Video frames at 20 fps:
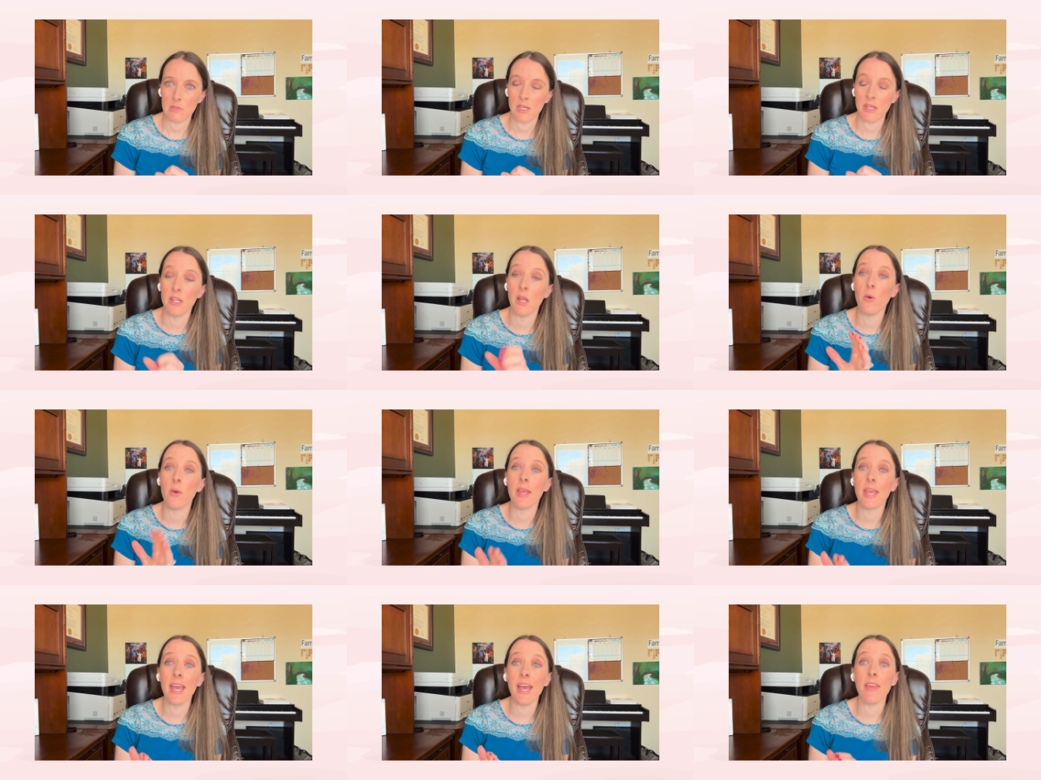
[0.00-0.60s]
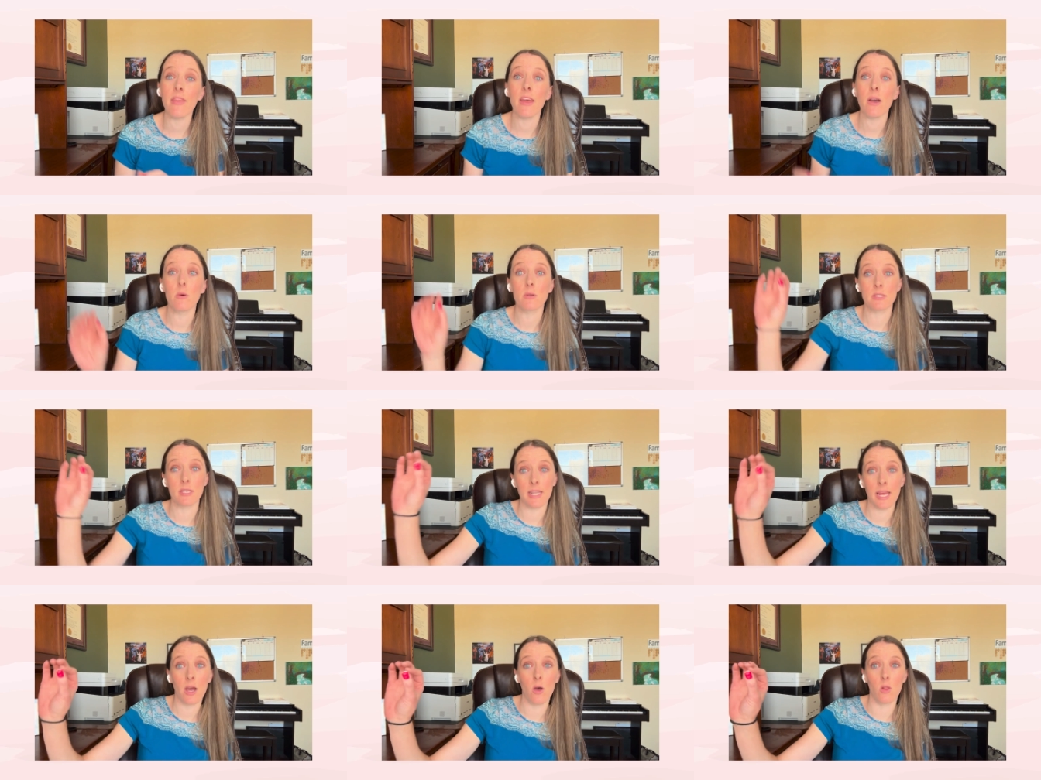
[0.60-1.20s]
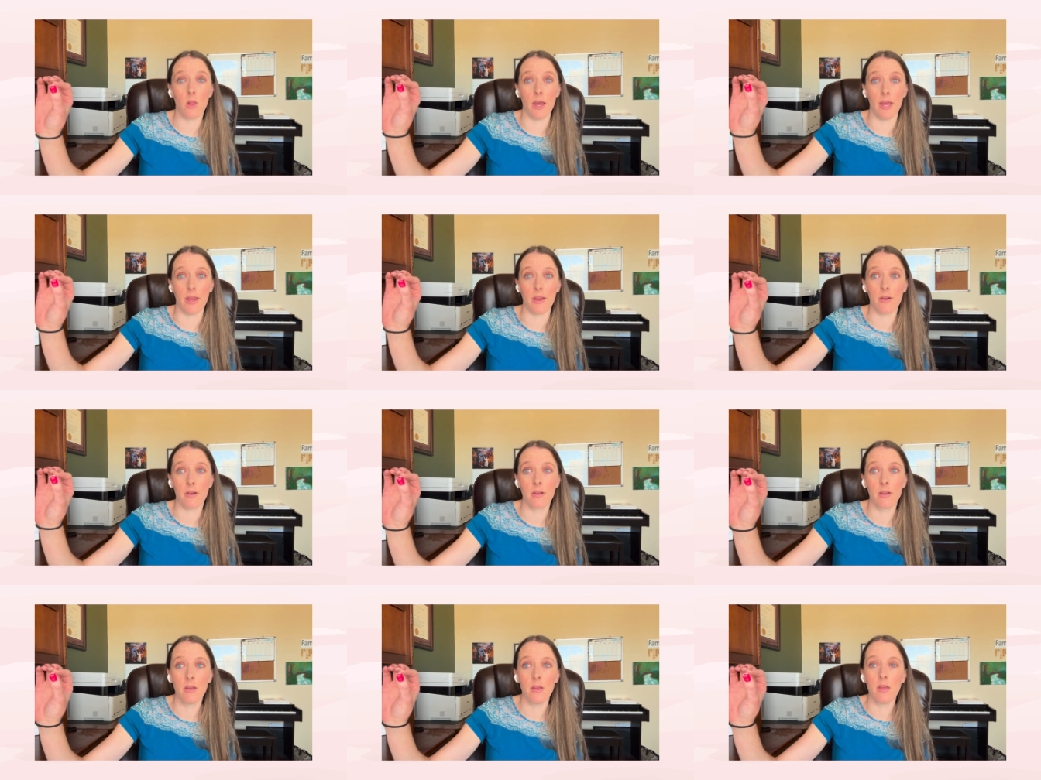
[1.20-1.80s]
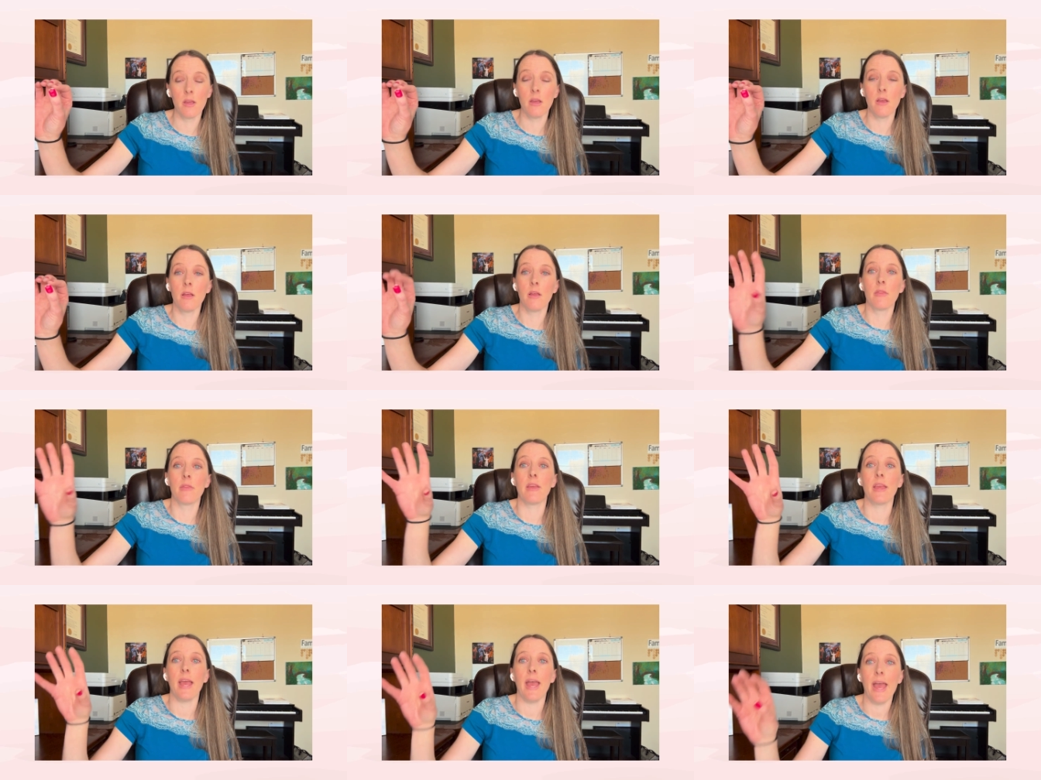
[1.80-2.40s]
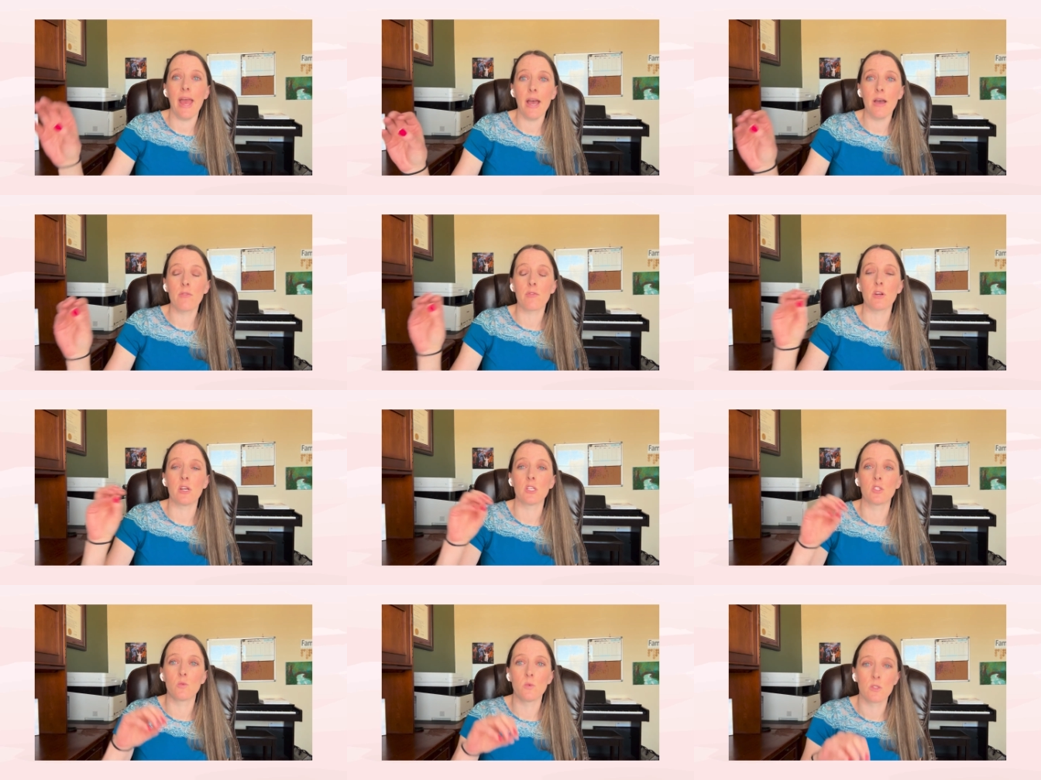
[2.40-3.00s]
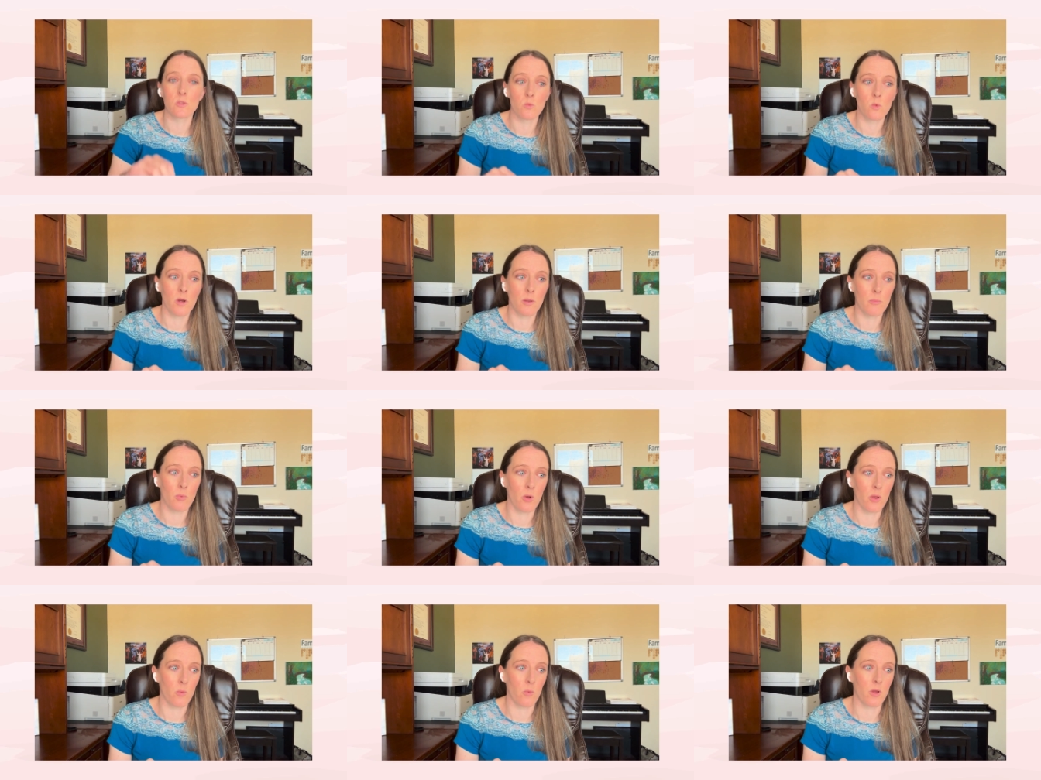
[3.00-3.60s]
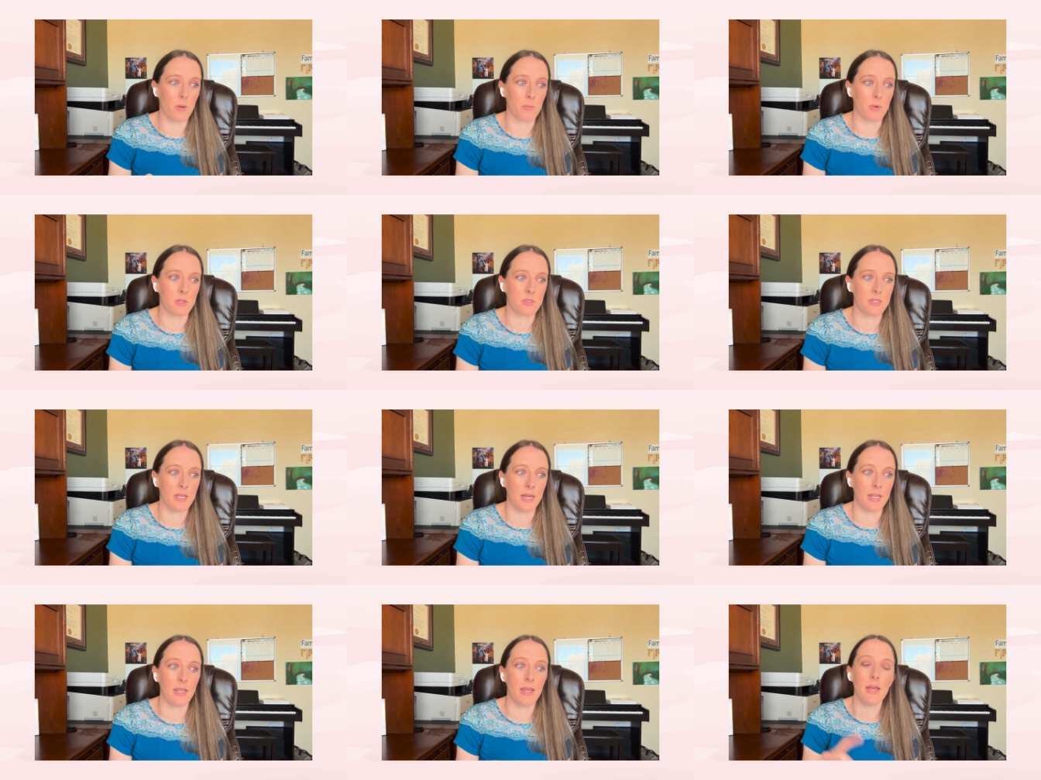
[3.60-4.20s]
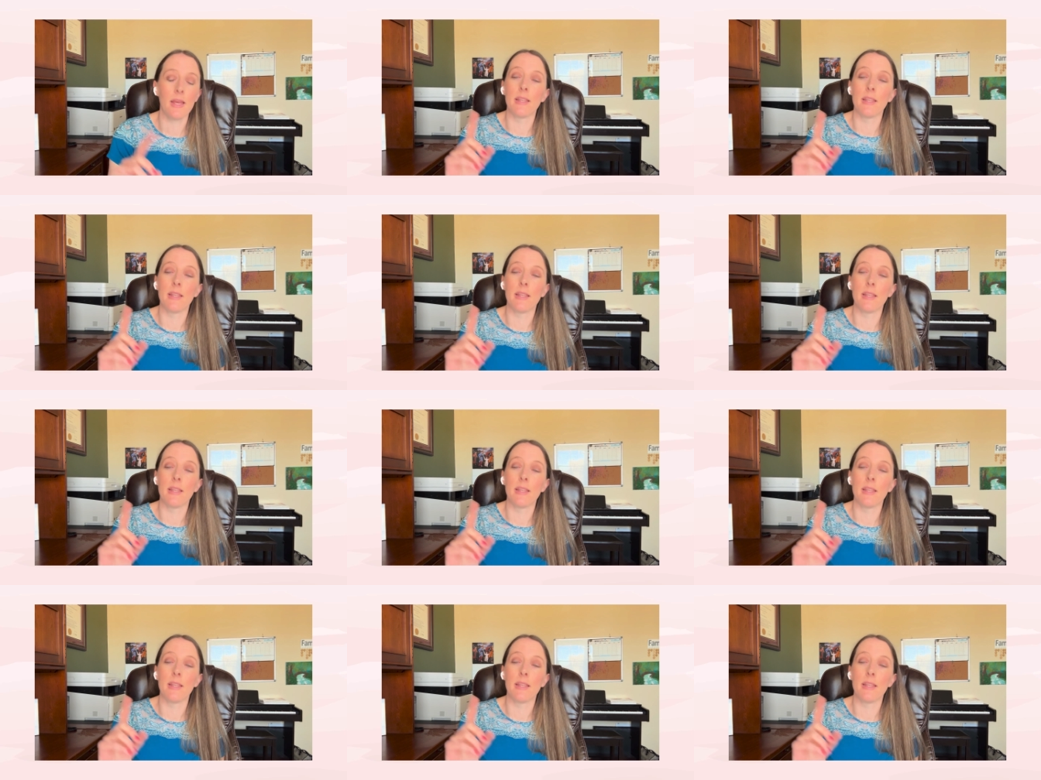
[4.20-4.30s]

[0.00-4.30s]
Now again, that was an outlier. The average was 1.1%.